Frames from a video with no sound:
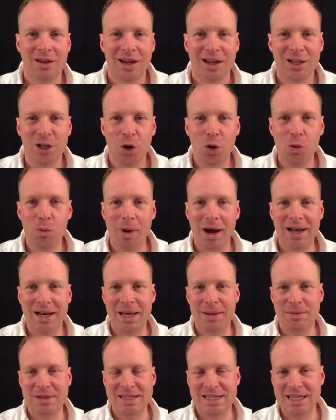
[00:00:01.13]
Hello, my
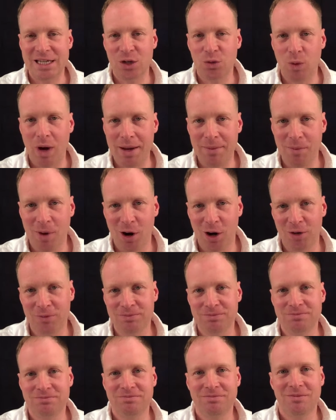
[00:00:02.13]
name is Ian White Maher.
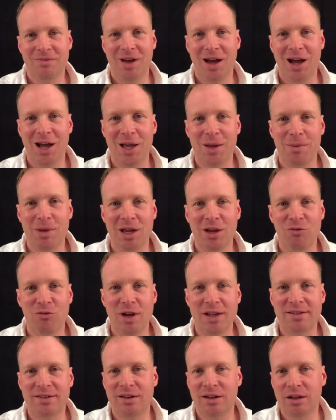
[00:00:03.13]
I am a
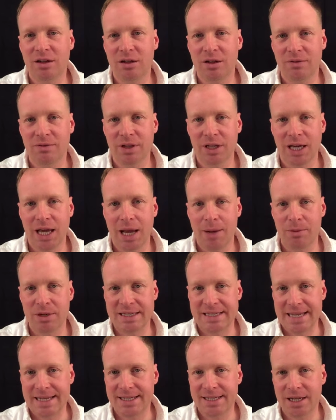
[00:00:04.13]
resident of the Cambridge
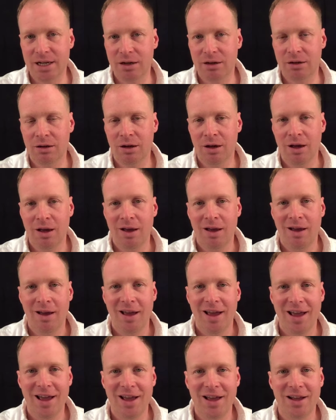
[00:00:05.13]
Zen Center,
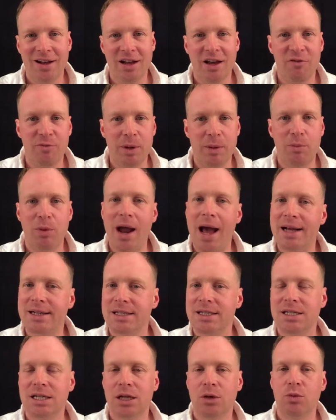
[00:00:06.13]
and I've been
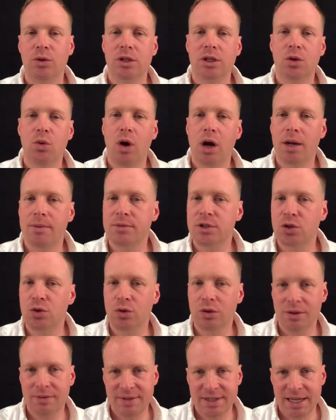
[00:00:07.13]
practicing with the Quantum
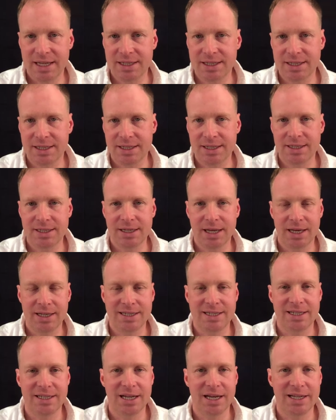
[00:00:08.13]
School of Zen since
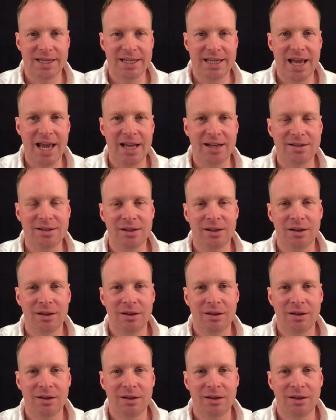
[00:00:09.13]
1998.